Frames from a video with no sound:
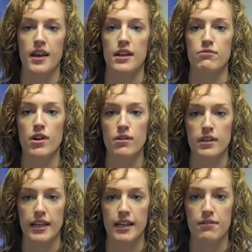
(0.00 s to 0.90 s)

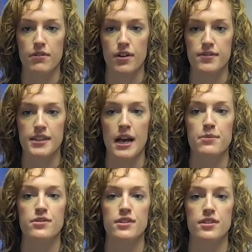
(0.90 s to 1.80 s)
Enrolling involves
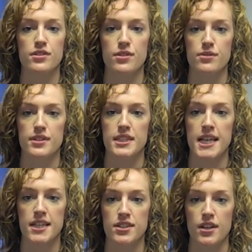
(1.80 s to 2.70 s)
capturing the student's
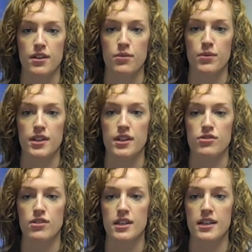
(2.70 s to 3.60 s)
attention with an
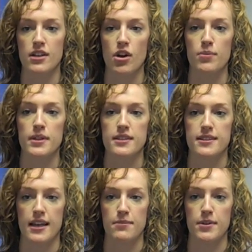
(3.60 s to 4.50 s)
intriguing opening
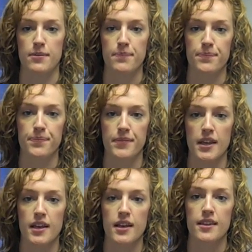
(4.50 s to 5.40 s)
statement.
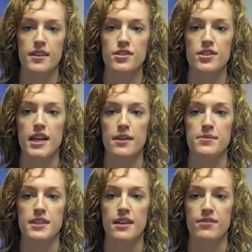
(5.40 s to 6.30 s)
This should aim
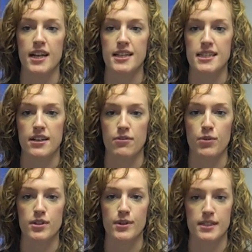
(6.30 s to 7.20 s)
to give an idea of
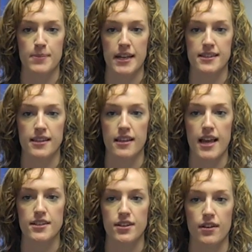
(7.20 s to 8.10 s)
what to expect in the
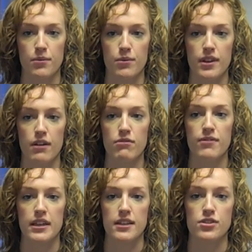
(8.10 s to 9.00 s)
lecture without
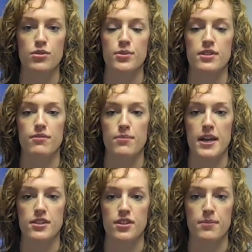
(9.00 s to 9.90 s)
revealing too much
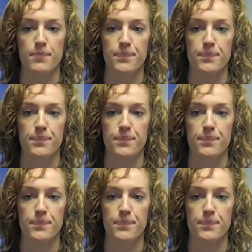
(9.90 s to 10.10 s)
information.